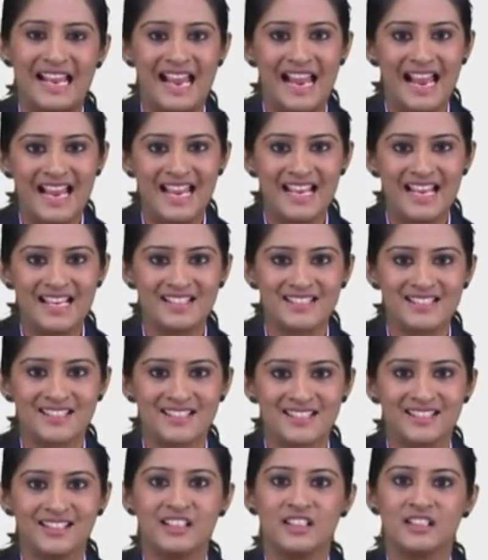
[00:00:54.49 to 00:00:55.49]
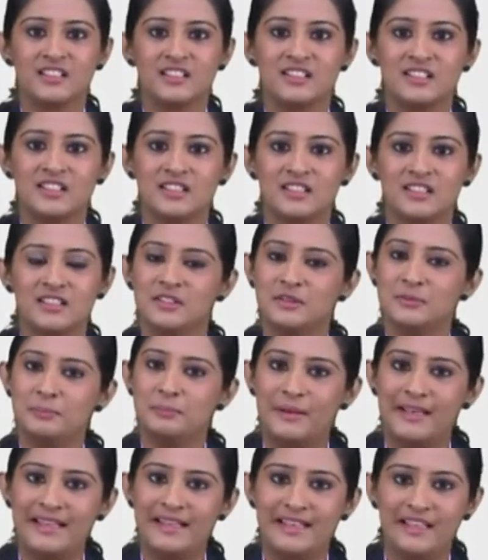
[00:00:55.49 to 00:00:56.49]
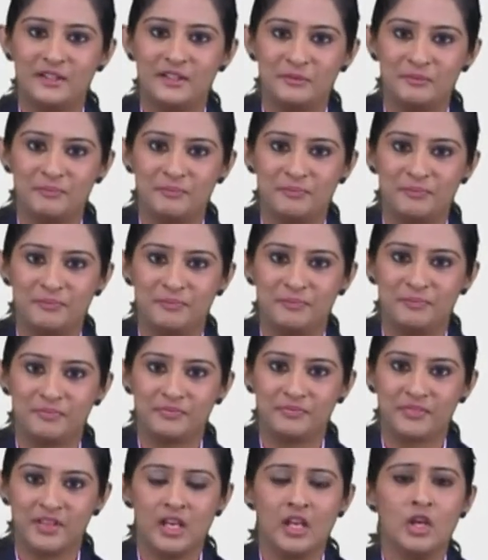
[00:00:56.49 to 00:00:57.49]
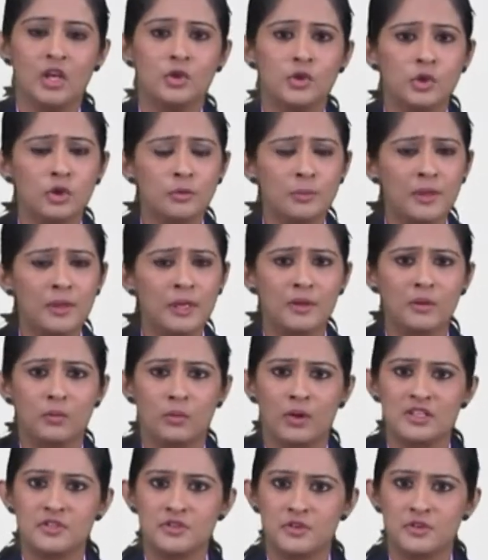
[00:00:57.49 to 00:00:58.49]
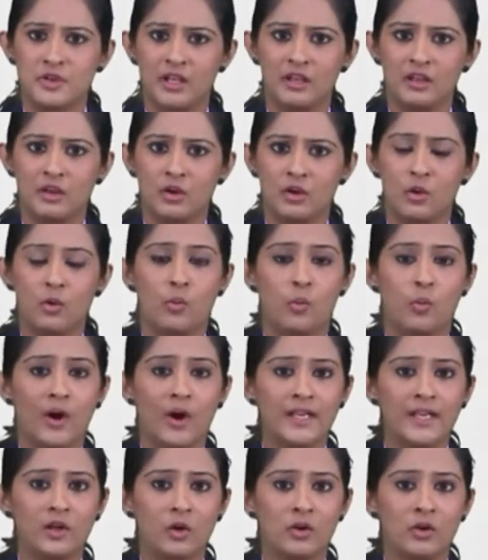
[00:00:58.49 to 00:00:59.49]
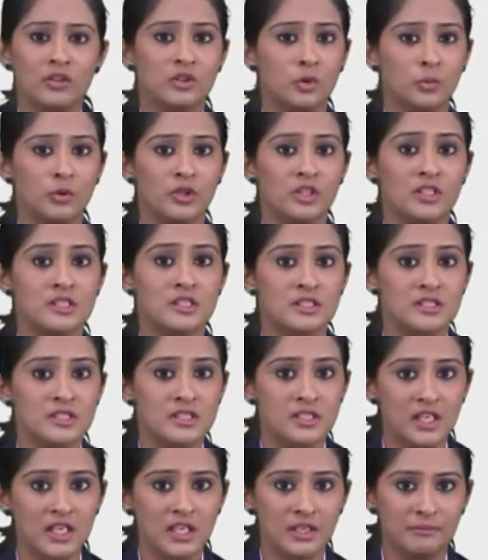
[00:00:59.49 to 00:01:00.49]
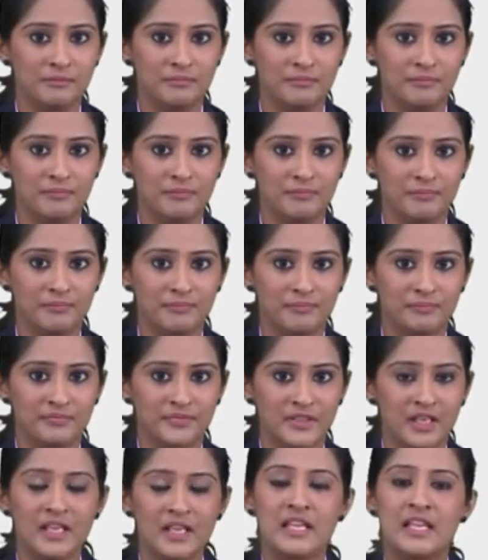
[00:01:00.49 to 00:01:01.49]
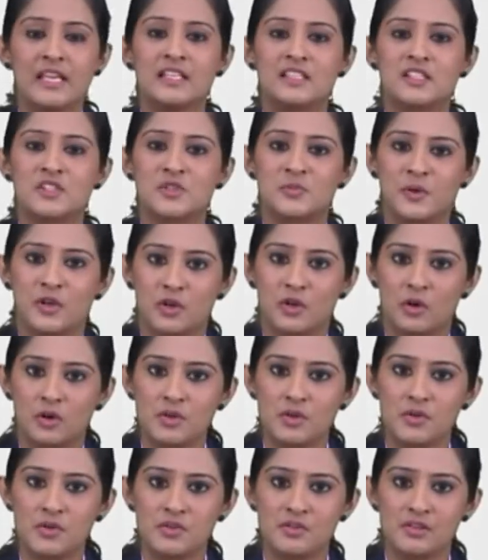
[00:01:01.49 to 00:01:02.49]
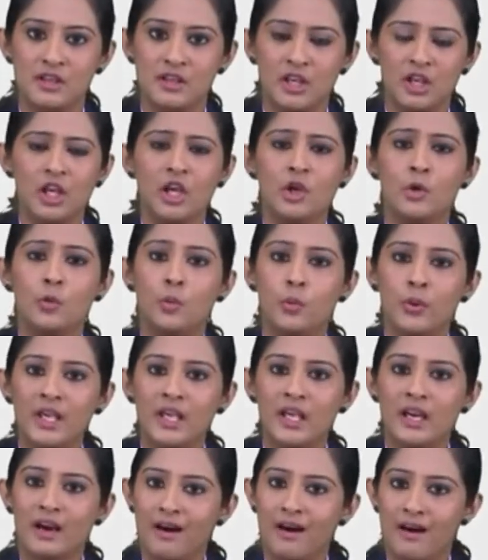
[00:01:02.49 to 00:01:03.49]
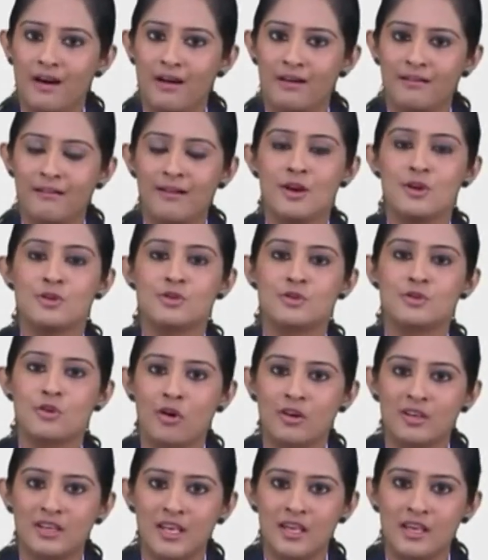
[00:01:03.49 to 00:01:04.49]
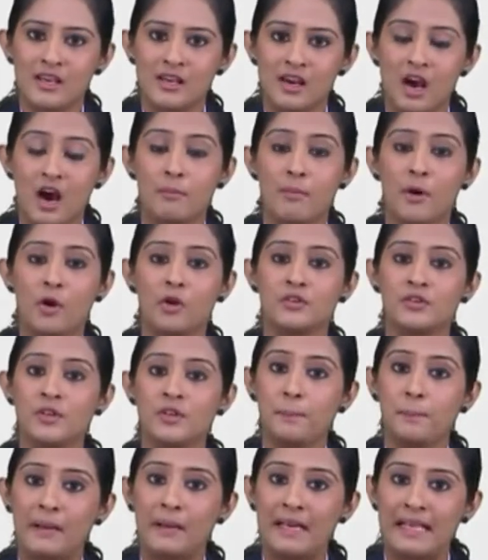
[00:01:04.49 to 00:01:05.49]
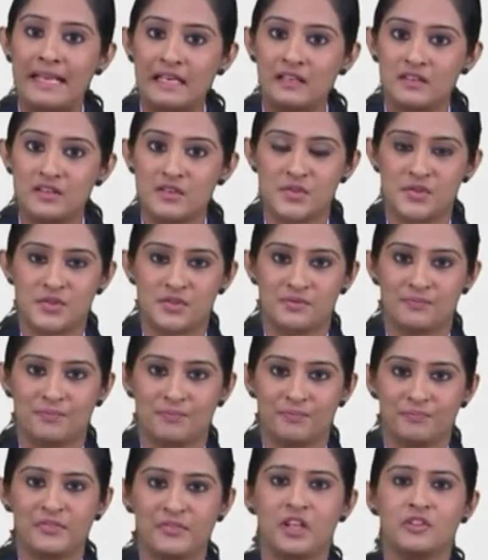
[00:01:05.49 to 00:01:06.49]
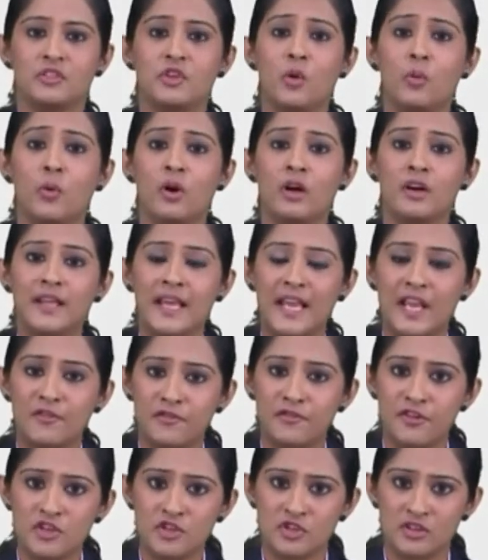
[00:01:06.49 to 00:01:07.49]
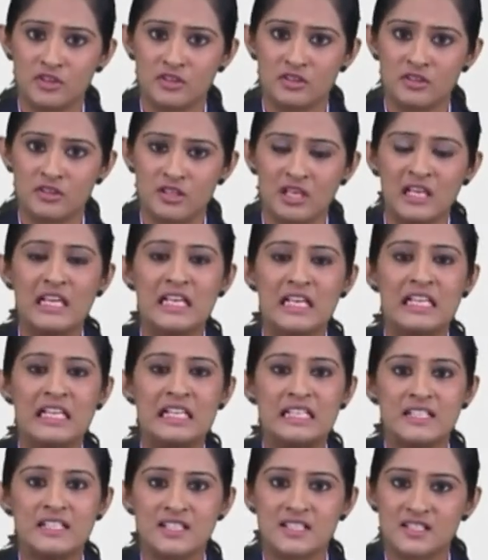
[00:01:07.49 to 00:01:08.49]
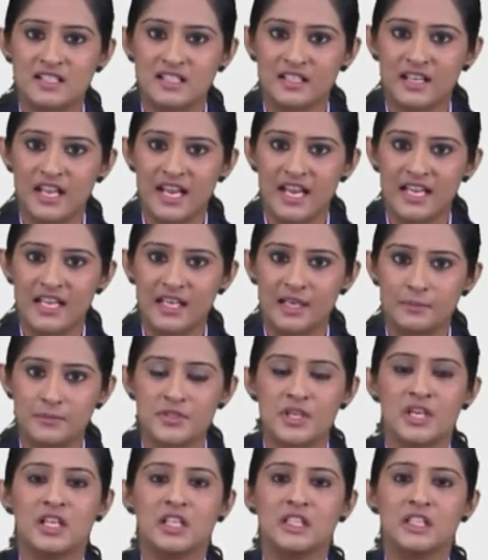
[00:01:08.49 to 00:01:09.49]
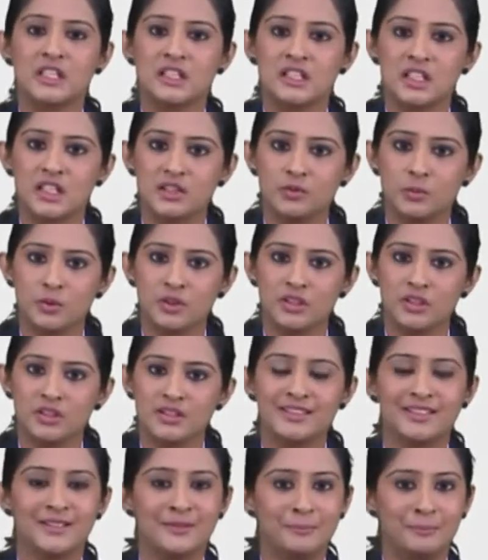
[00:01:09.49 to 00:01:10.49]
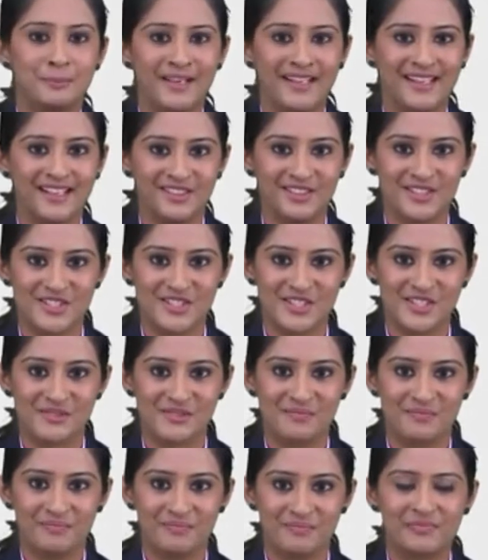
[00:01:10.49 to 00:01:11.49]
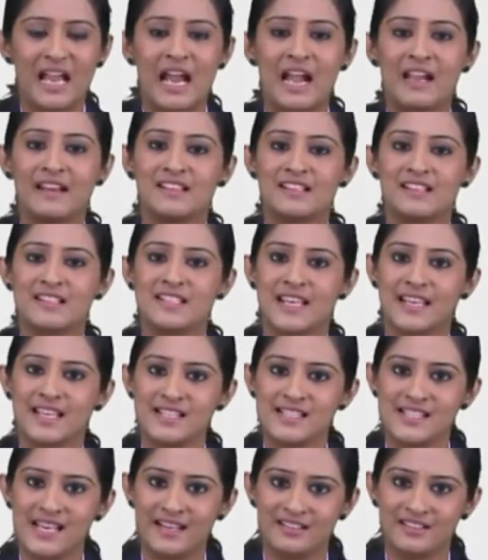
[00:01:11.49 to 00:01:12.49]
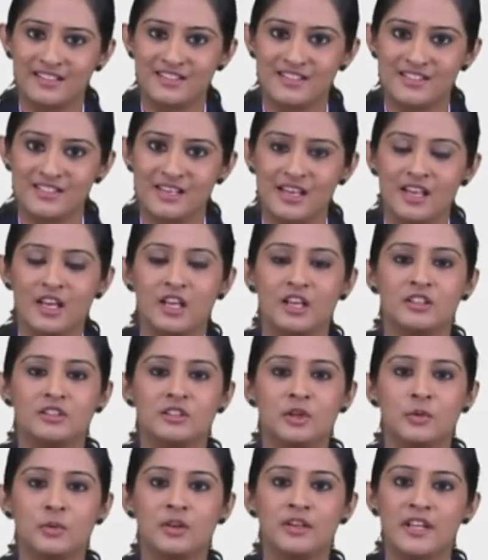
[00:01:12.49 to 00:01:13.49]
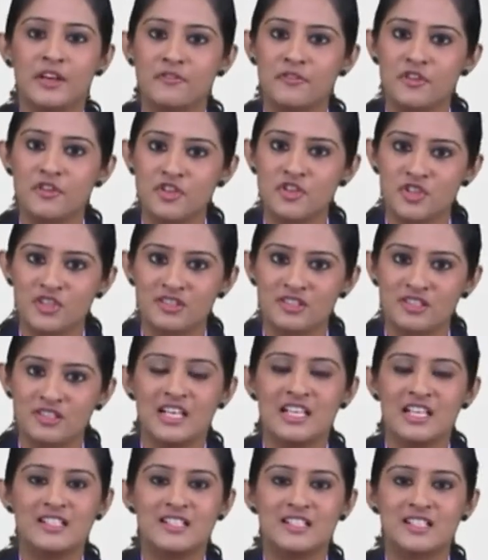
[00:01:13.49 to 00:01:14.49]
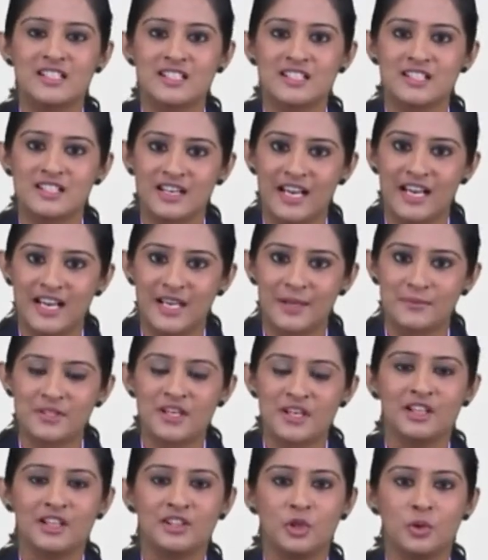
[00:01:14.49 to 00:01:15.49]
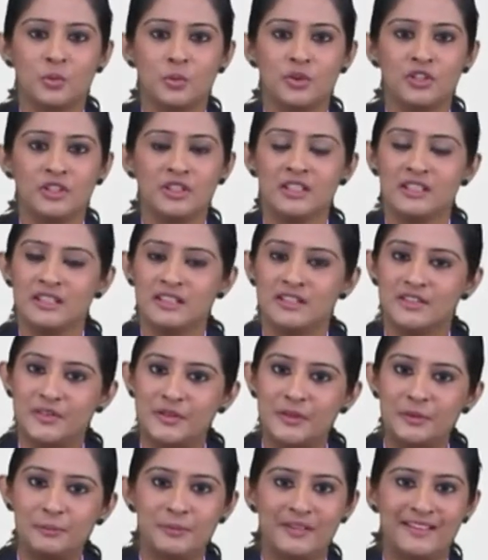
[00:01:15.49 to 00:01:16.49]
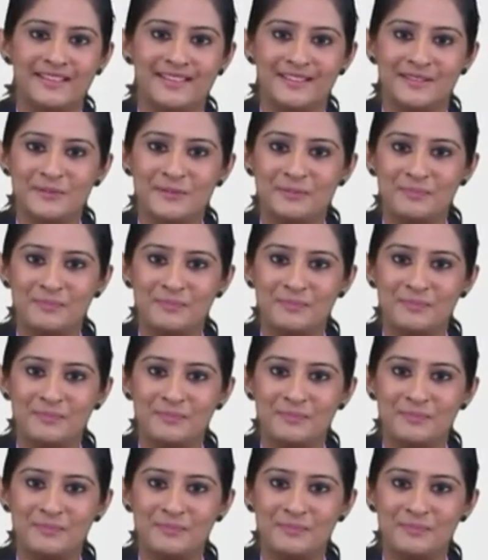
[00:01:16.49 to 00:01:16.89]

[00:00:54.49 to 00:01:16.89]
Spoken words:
and the player. You may be wondering, why not the word team? It is because we are talking about players. The word efficient describes the word players. And in the second sentence, the word efficient describes the word the player.